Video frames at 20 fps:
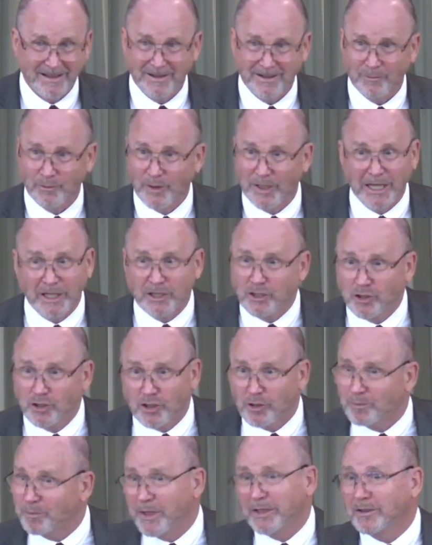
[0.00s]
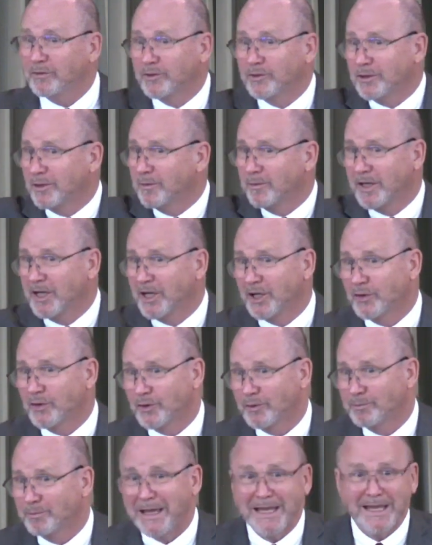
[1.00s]
Religions are built of other
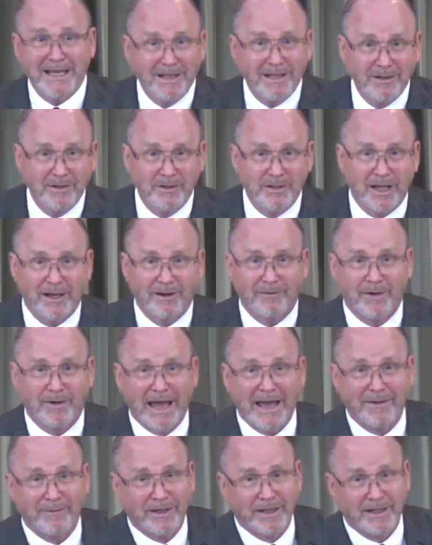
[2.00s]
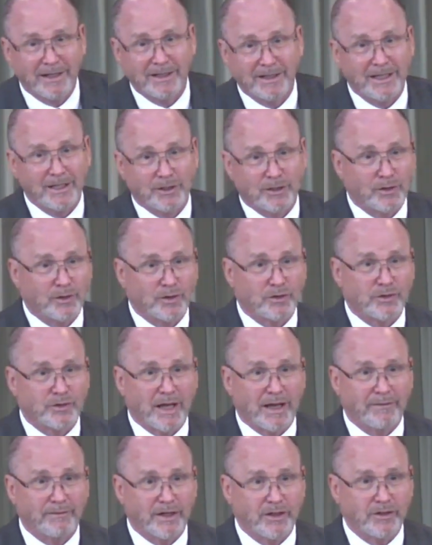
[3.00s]
means of having eternal
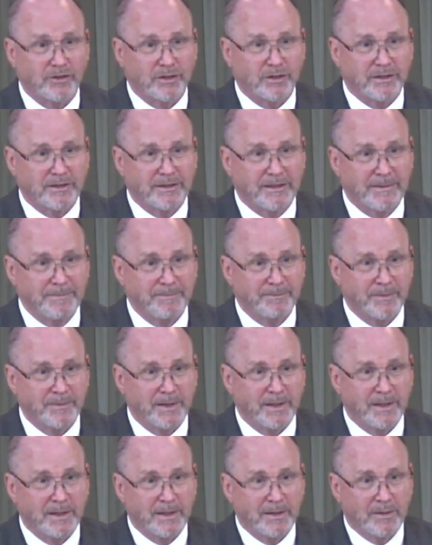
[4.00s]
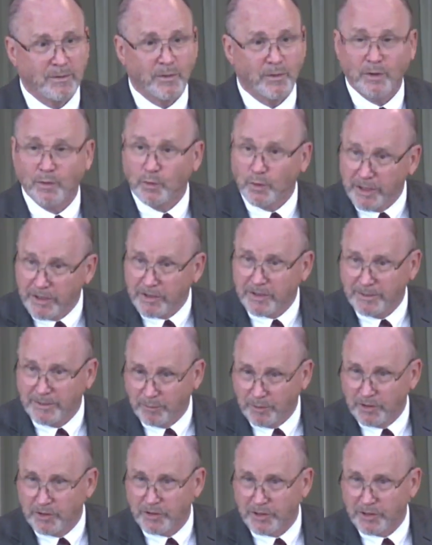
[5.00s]
salvation when wisdom would